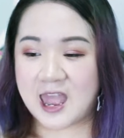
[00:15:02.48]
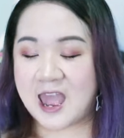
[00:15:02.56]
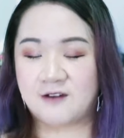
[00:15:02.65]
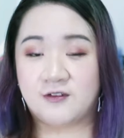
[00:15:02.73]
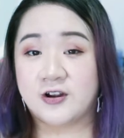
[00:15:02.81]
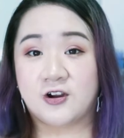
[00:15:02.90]

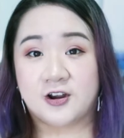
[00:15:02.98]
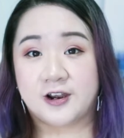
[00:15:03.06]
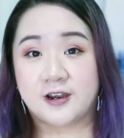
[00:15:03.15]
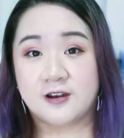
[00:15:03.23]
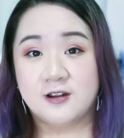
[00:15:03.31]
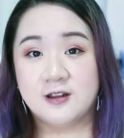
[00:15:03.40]
ever
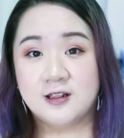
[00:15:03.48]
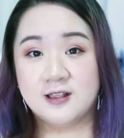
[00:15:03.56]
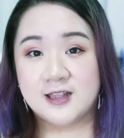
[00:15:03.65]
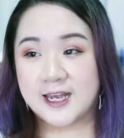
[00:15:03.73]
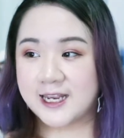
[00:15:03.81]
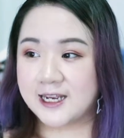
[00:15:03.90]
gotten.
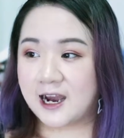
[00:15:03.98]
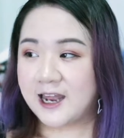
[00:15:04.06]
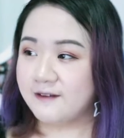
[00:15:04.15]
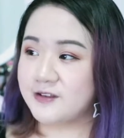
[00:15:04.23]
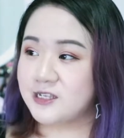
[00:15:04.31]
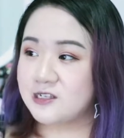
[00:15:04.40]
Like,
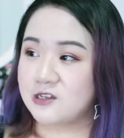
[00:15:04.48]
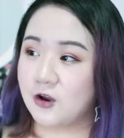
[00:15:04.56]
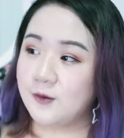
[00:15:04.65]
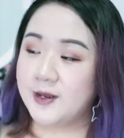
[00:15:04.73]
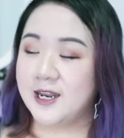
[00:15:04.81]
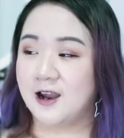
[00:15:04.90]
I have
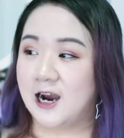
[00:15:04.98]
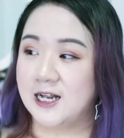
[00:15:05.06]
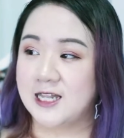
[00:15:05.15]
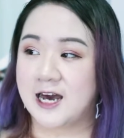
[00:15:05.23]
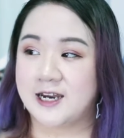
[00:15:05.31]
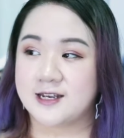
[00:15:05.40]
so many
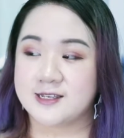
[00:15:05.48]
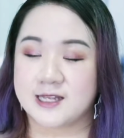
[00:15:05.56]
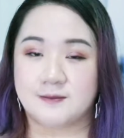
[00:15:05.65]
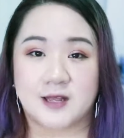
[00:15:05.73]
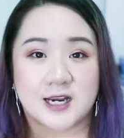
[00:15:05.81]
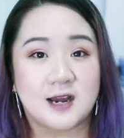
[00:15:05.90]
highlighters,
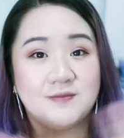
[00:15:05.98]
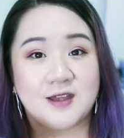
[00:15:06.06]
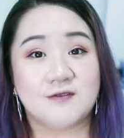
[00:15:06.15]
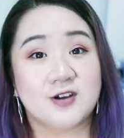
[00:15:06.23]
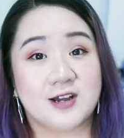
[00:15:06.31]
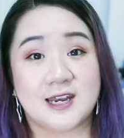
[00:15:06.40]
I'm like, I'm
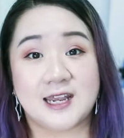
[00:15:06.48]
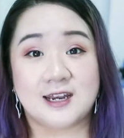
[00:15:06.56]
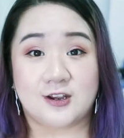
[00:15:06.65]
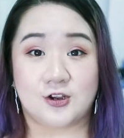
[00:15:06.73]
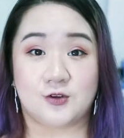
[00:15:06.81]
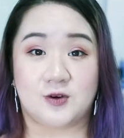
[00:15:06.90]
never gonna need
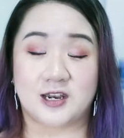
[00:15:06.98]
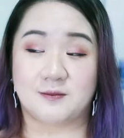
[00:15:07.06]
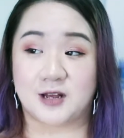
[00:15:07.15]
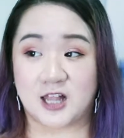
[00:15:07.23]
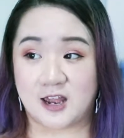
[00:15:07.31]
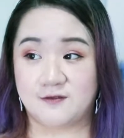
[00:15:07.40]
a new one
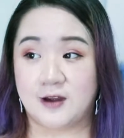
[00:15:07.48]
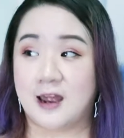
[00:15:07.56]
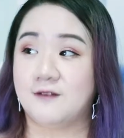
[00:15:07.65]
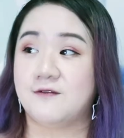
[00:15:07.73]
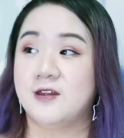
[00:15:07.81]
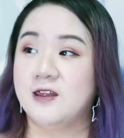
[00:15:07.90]
in my life.
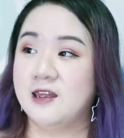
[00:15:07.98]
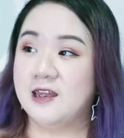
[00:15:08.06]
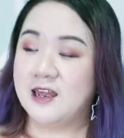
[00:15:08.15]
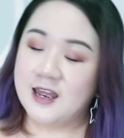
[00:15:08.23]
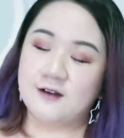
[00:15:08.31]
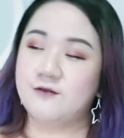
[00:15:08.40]
I have
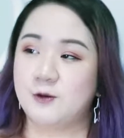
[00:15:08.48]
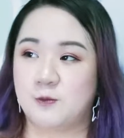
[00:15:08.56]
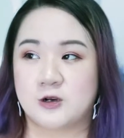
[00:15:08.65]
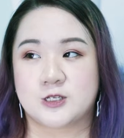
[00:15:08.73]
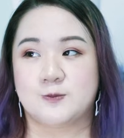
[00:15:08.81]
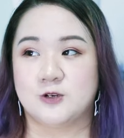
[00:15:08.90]
every
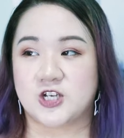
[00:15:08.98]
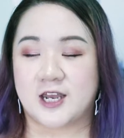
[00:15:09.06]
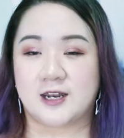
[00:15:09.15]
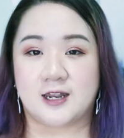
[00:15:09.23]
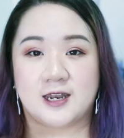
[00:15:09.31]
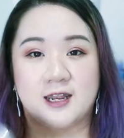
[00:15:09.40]
possible
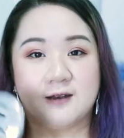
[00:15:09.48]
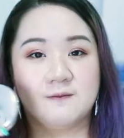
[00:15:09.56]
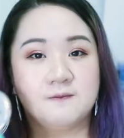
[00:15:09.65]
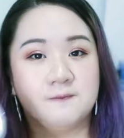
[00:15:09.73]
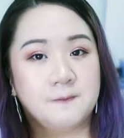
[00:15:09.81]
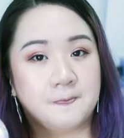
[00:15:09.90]
shade I need.
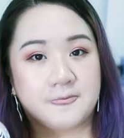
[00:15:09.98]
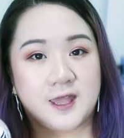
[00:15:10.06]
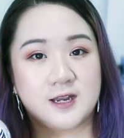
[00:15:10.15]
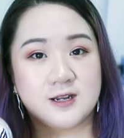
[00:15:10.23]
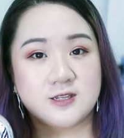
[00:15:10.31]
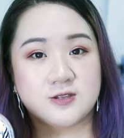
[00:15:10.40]

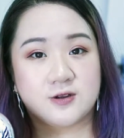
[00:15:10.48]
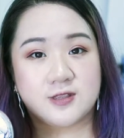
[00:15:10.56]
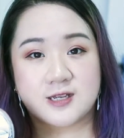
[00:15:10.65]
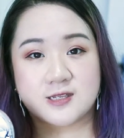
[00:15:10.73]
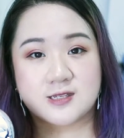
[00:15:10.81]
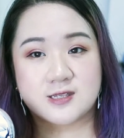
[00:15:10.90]
Then I saw
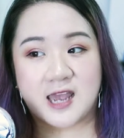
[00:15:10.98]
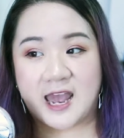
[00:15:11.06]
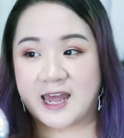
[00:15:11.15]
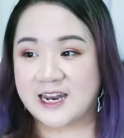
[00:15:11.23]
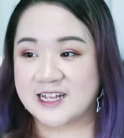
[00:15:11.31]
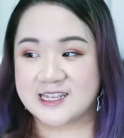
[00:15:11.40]
this
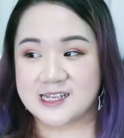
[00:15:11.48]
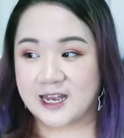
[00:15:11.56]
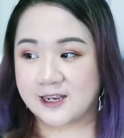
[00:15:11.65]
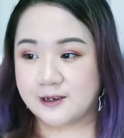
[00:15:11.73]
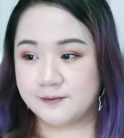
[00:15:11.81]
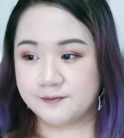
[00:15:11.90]
and it's
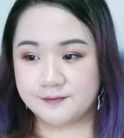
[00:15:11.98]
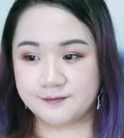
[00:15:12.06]
like,